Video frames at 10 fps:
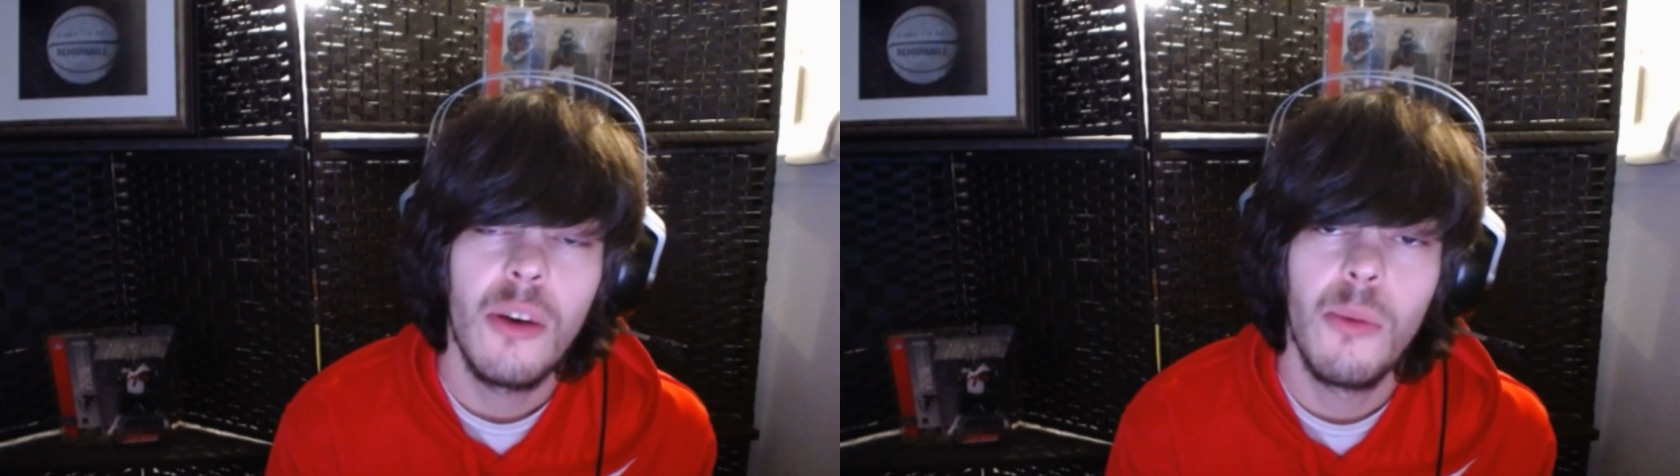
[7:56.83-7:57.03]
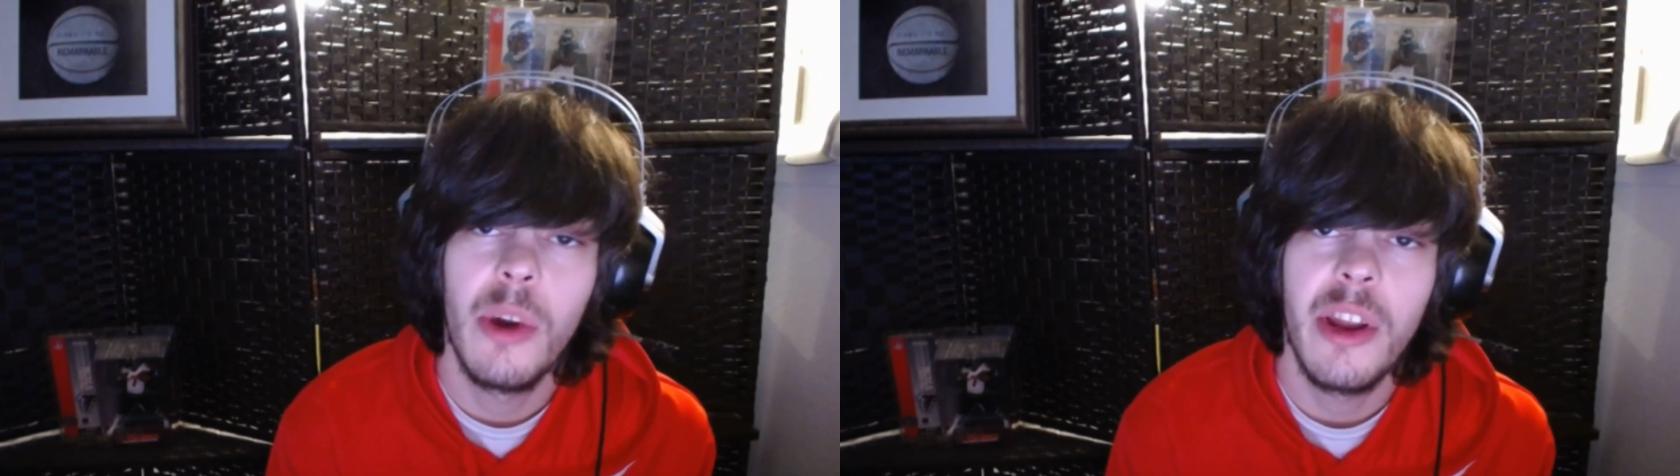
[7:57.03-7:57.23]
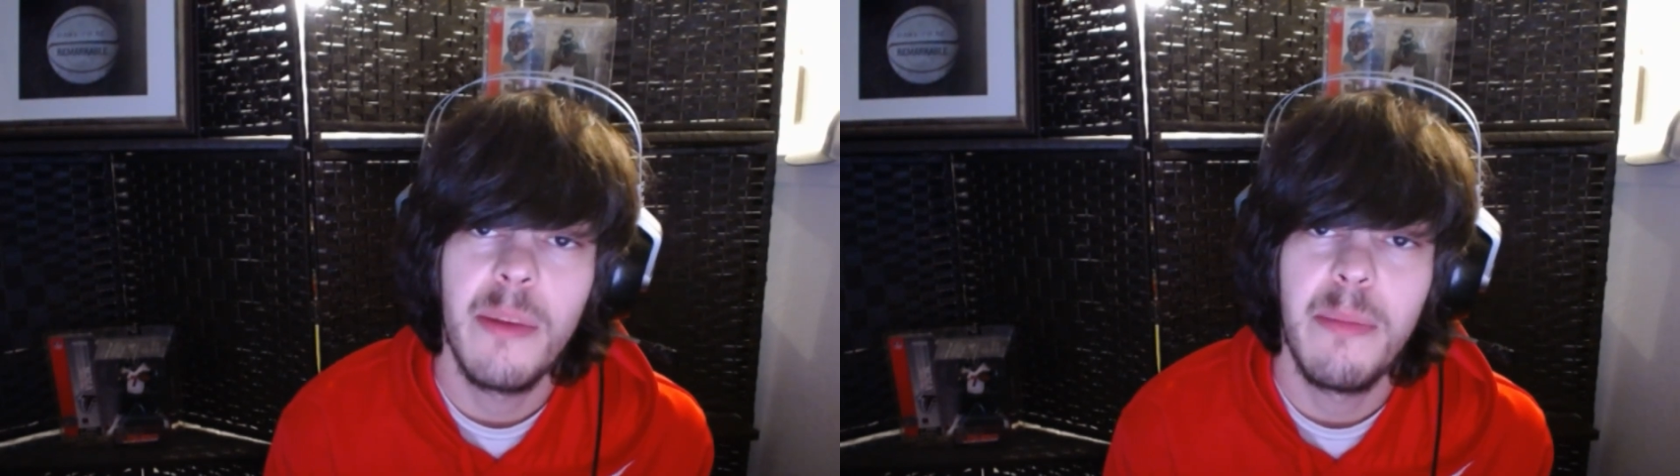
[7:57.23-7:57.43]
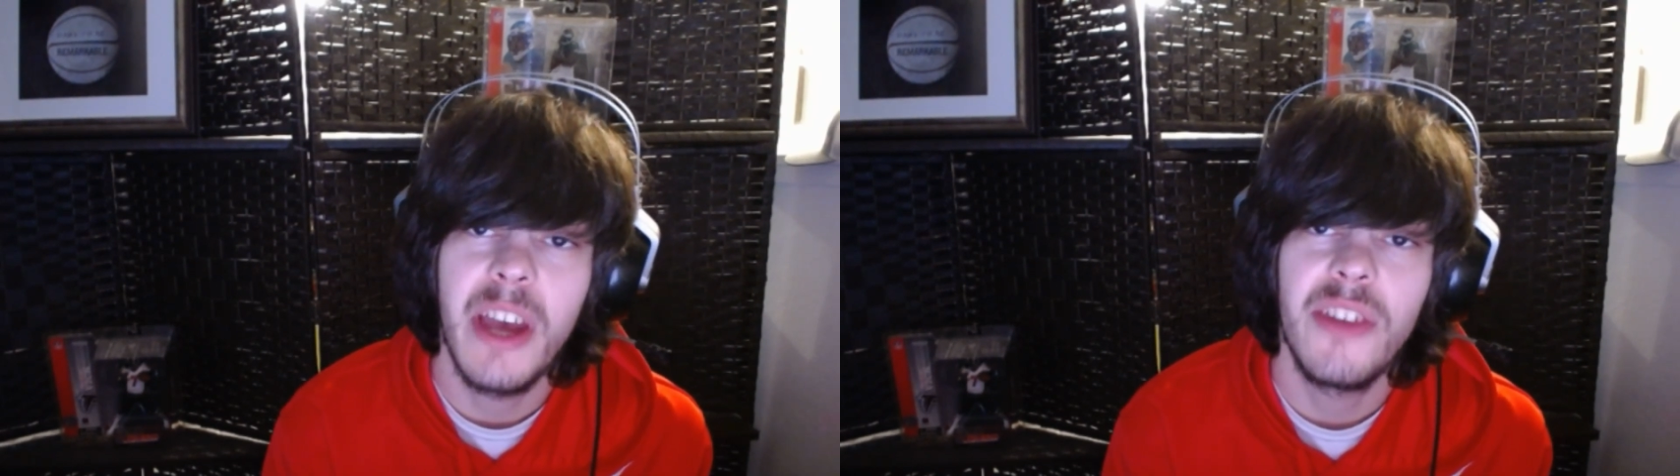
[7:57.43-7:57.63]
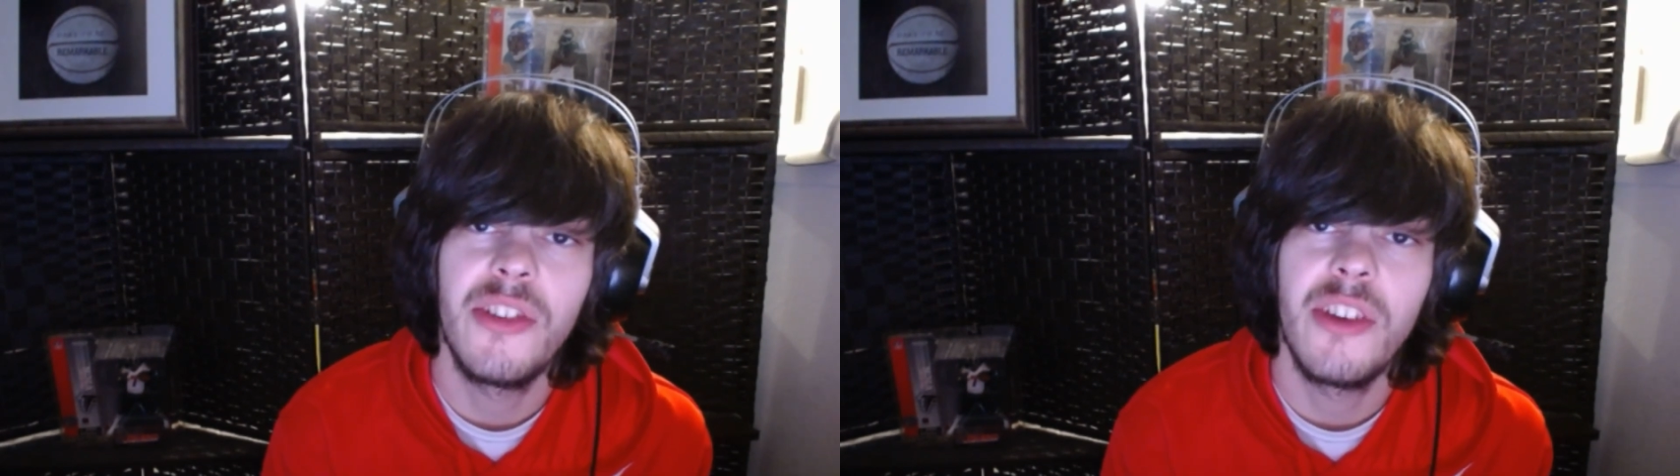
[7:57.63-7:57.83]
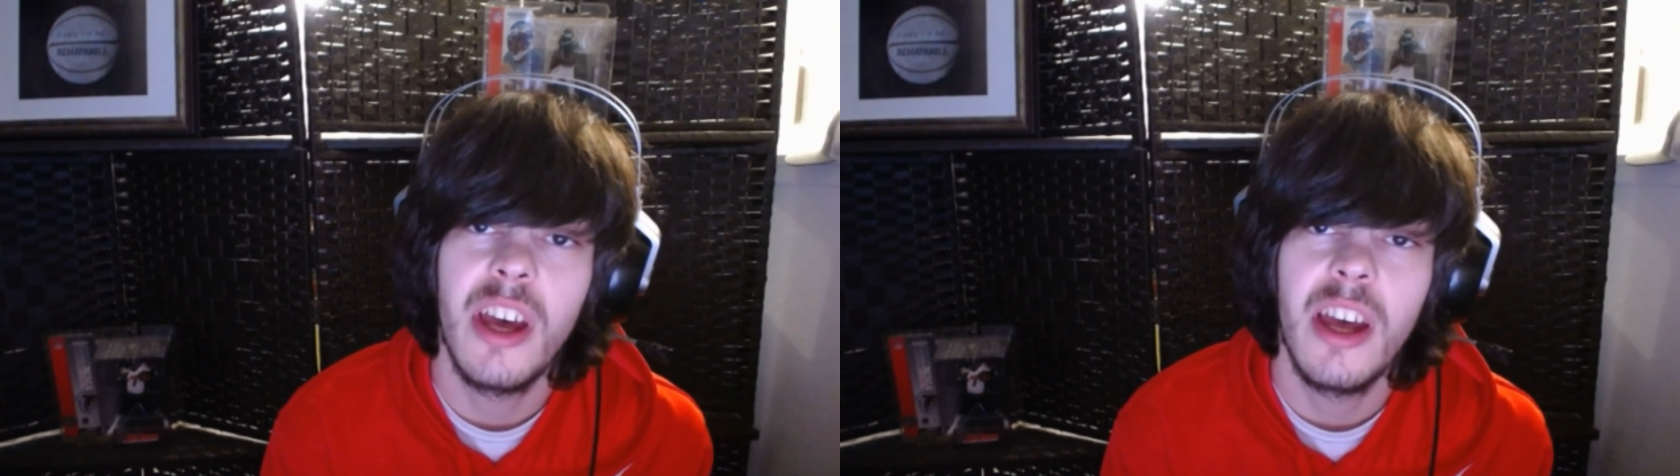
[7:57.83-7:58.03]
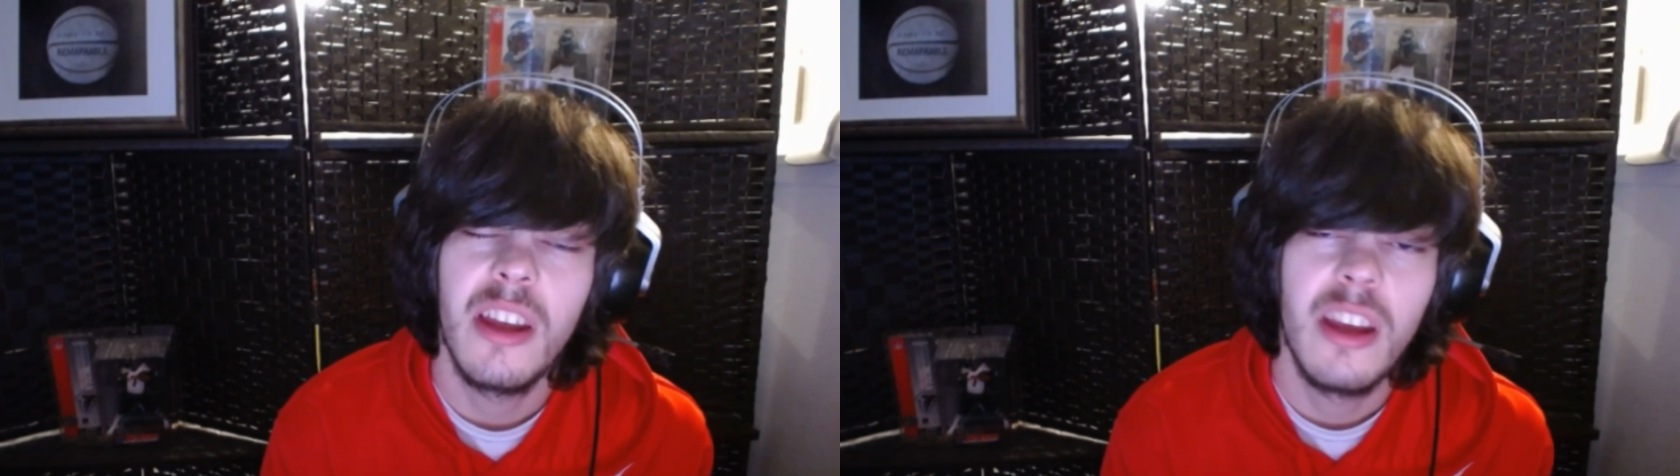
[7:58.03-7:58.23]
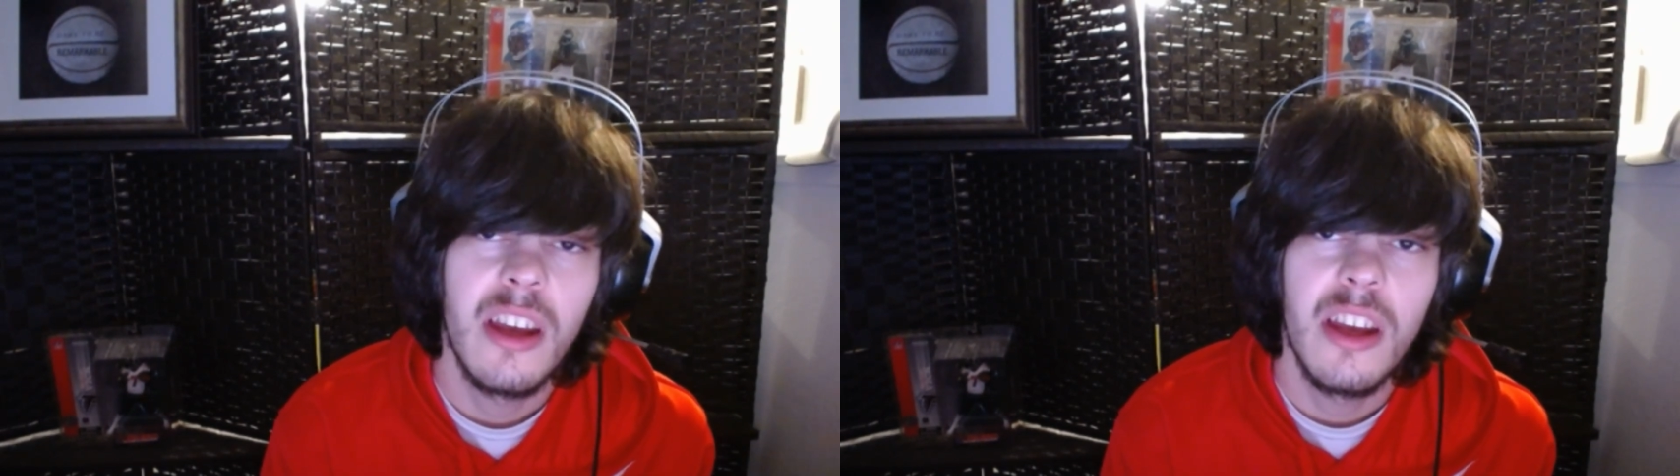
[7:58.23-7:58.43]
one of the best
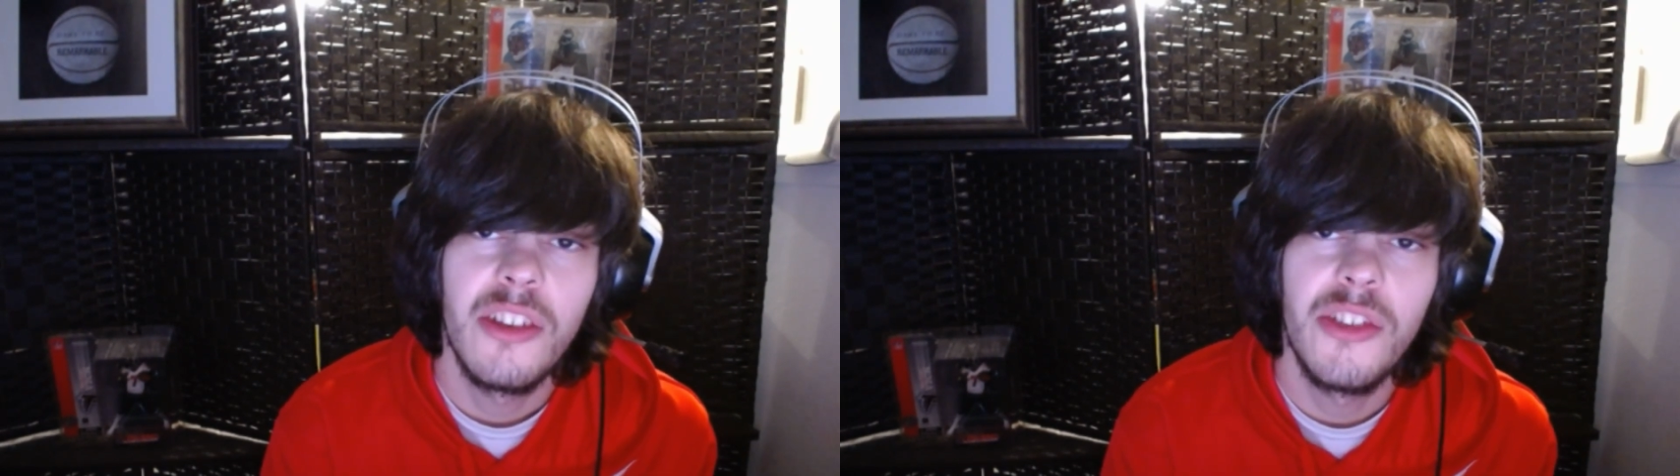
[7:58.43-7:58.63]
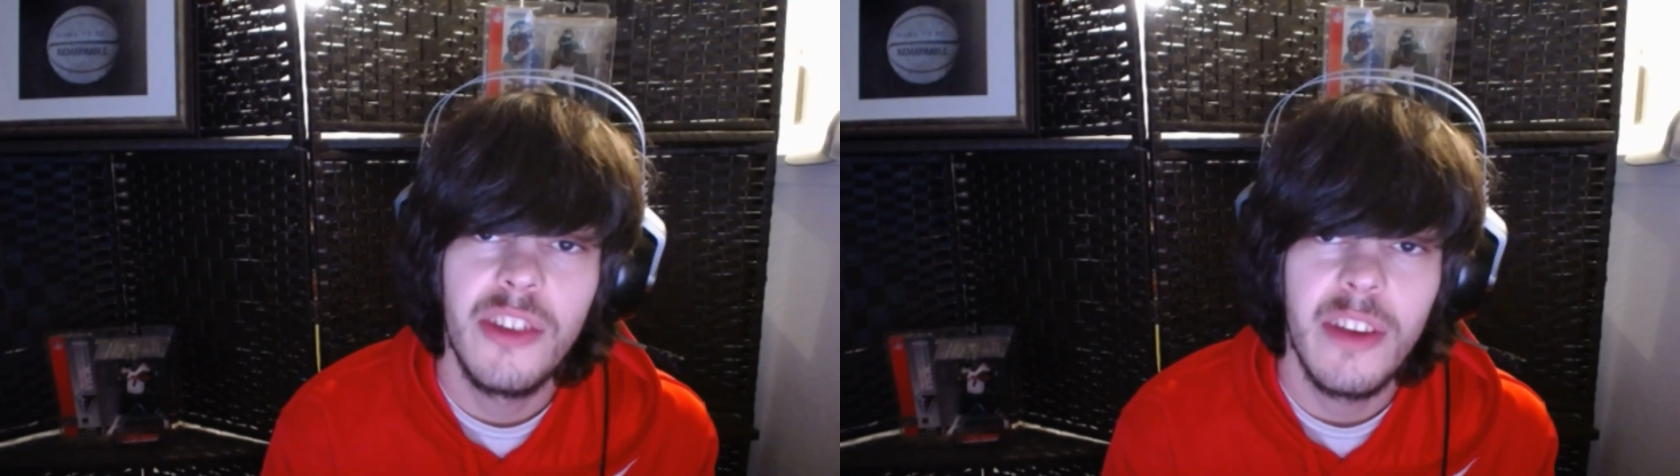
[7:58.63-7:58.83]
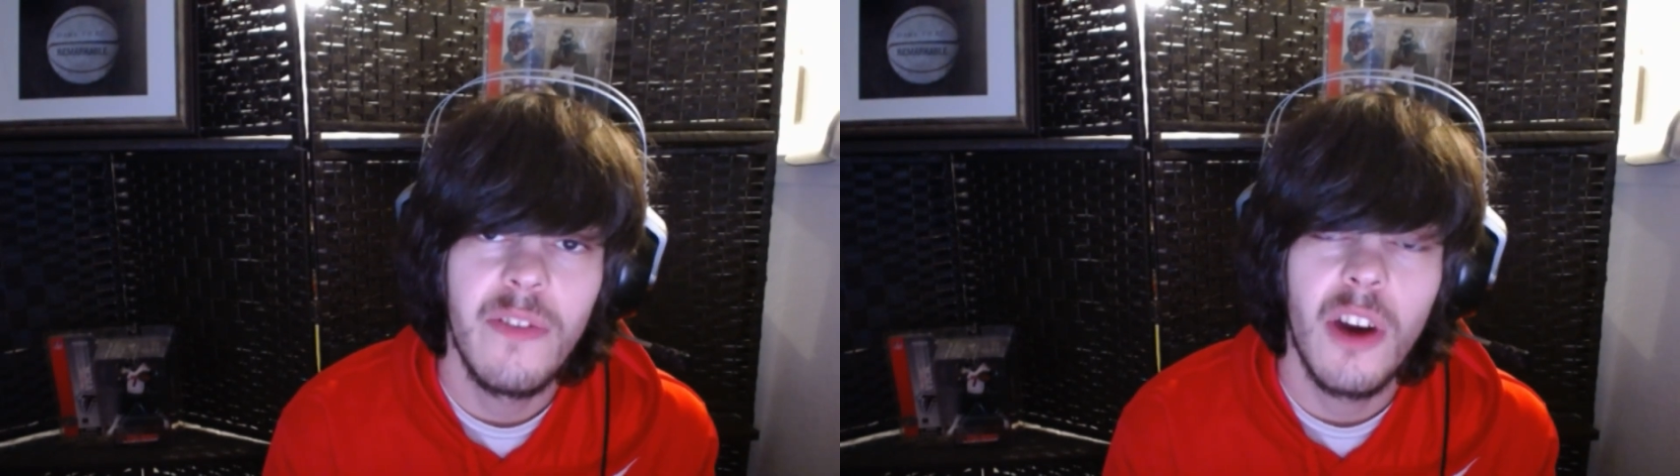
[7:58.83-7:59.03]
stiff